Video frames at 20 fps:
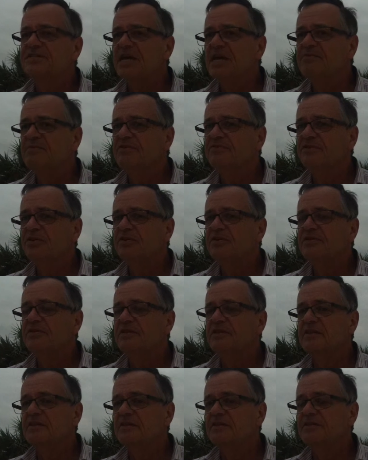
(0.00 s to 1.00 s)
time of year,
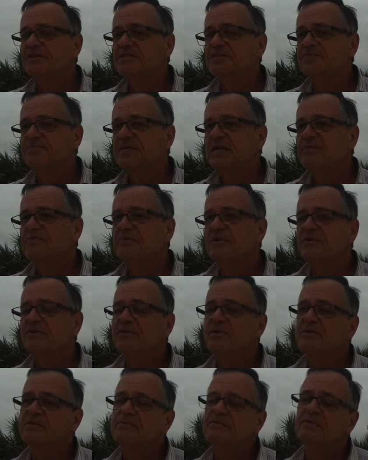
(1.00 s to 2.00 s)
the
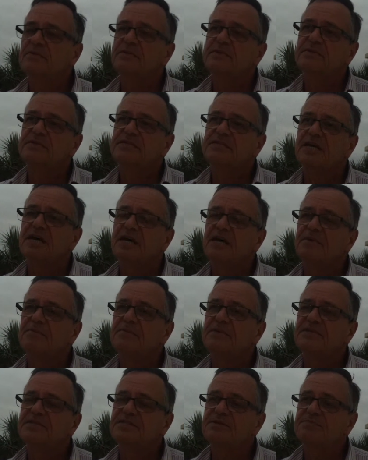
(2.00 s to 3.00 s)
September time
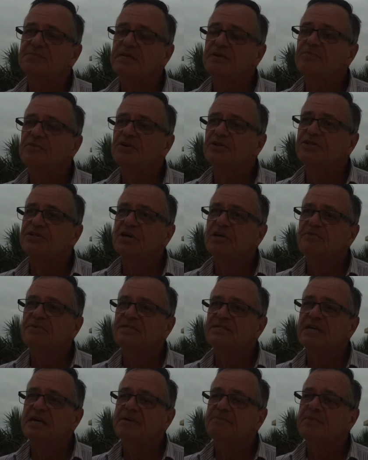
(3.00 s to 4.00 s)
and September-October
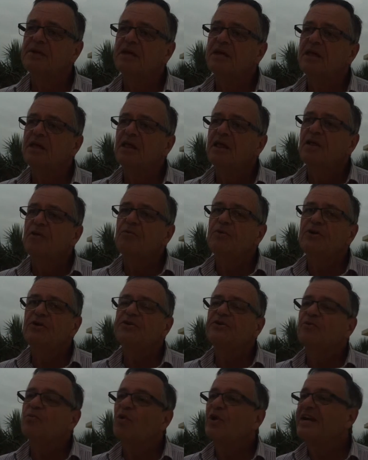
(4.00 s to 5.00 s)
time, we're
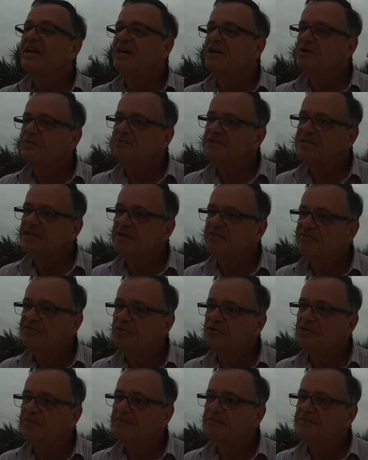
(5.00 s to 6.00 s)
not 100%
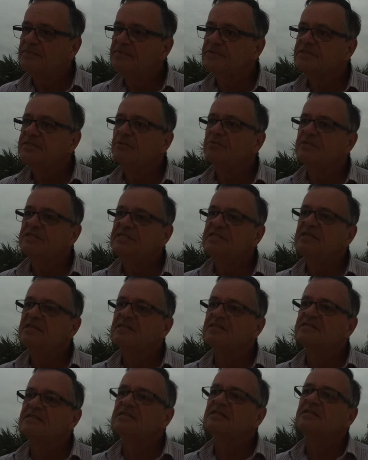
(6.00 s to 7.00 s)
full. So we see
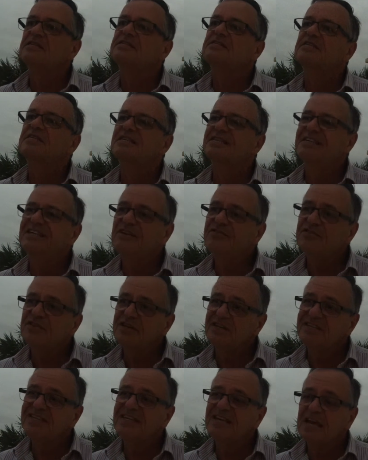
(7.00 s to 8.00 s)
this as a
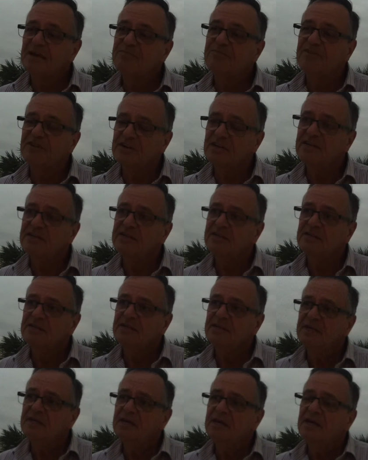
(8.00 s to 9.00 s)
significant gap filler,
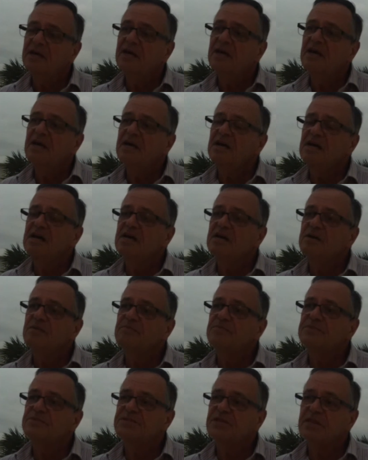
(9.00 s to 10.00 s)

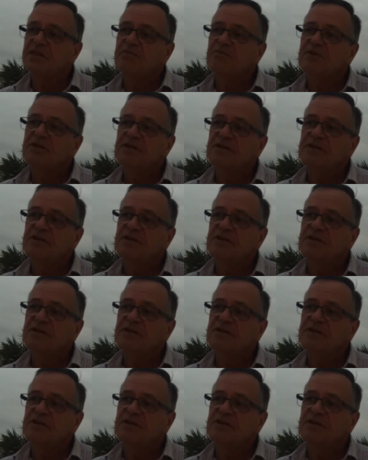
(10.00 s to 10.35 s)
so that we